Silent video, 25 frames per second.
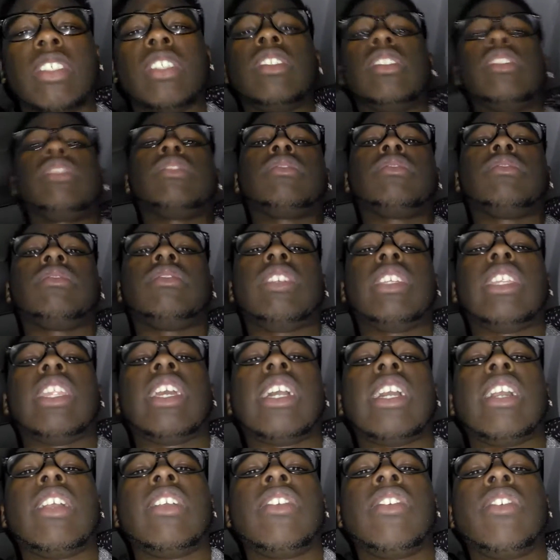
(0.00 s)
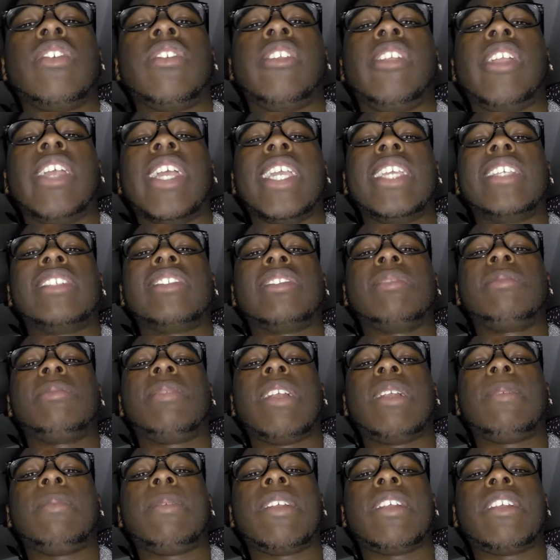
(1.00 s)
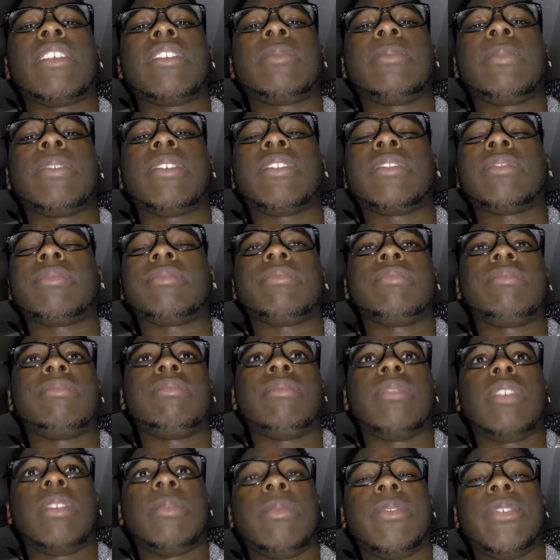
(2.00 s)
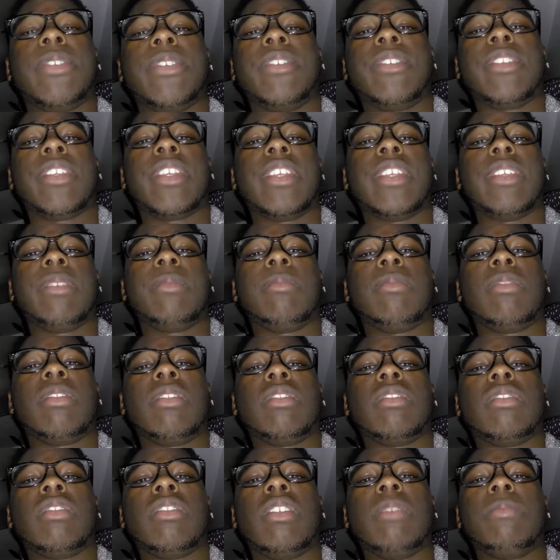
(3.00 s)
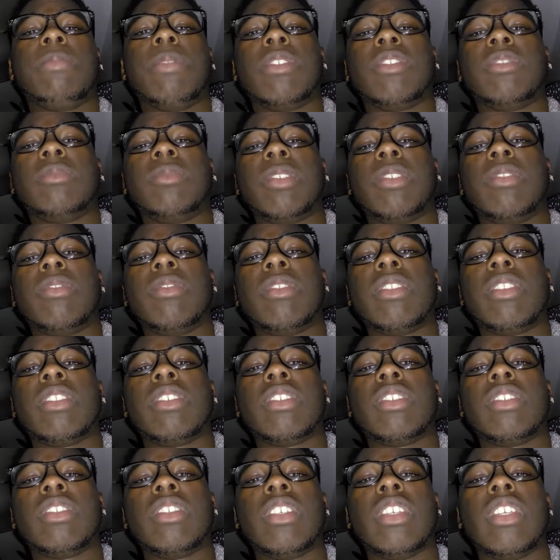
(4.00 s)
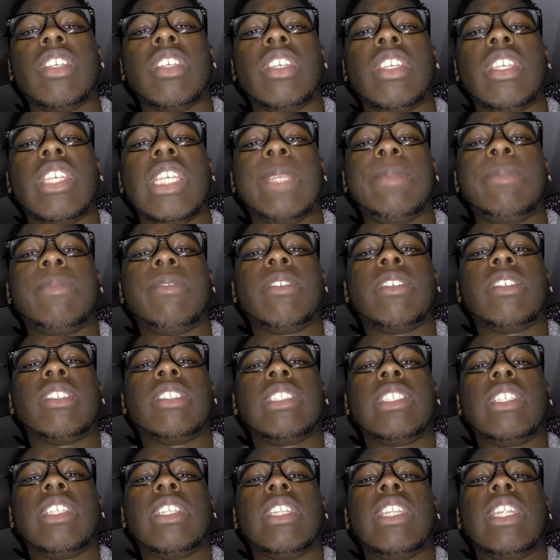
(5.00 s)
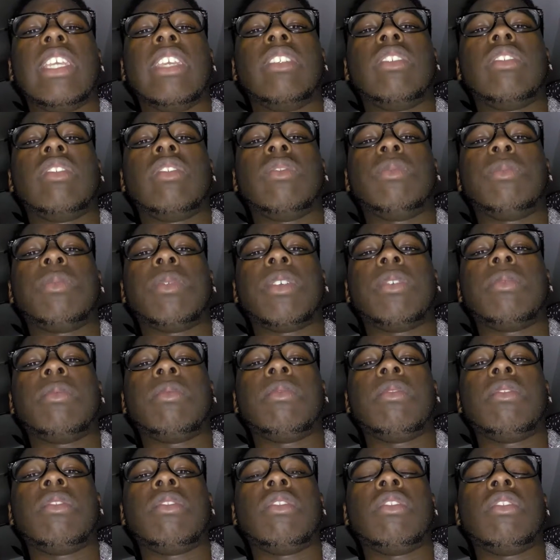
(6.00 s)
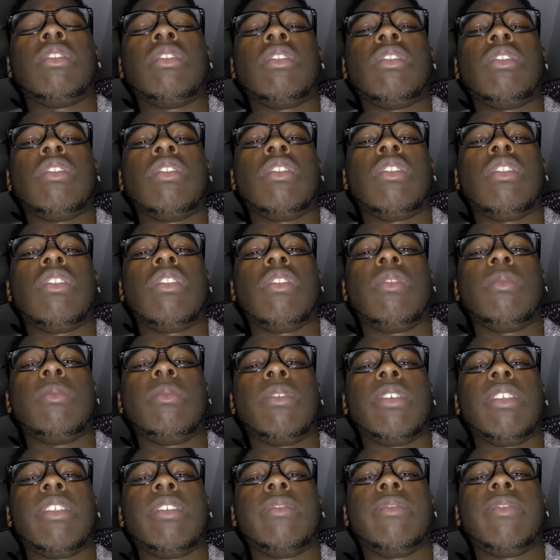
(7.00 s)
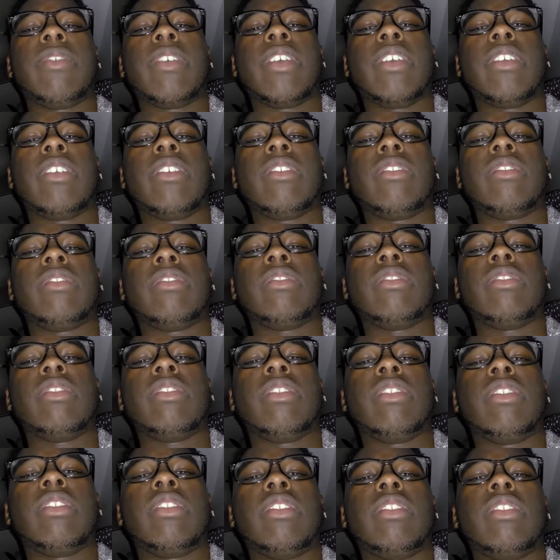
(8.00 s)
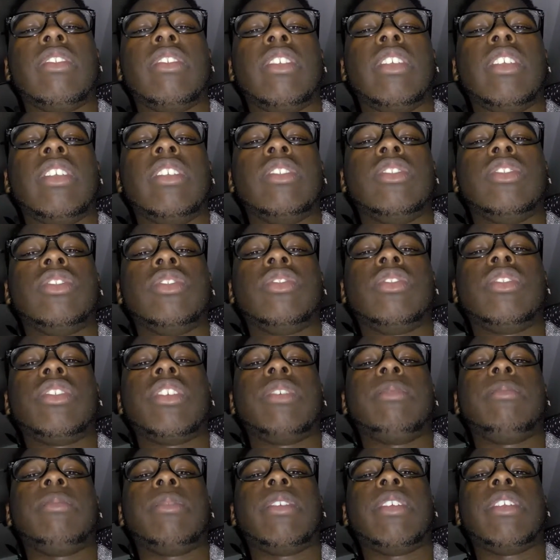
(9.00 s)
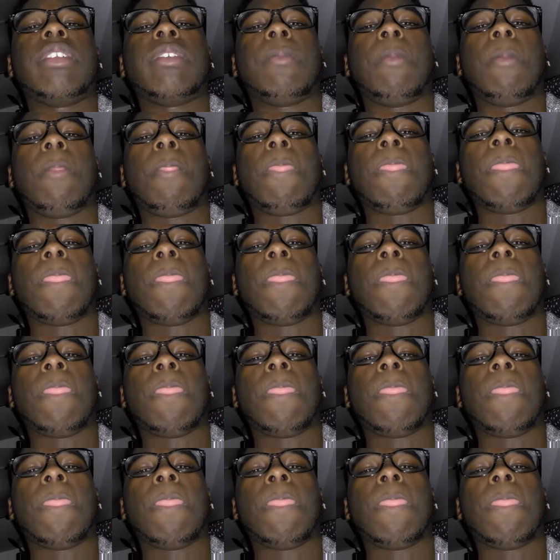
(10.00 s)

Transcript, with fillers: chilling. And I got hungry. I ate some Popeyes, but I'm hungry again, bro. I'm supposed to be going to Ybor City later on my homeboy DeVell and Julian, but